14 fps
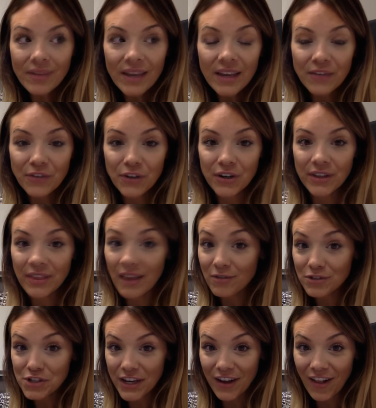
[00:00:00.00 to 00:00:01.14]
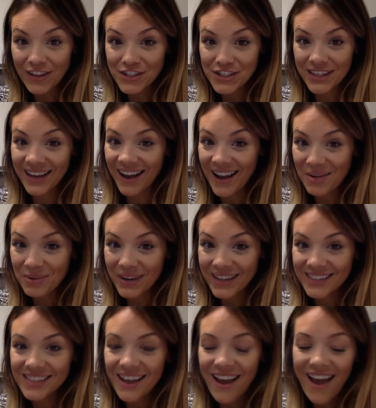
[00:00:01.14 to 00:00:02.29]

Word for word: if you're in love with Shakeology like I was,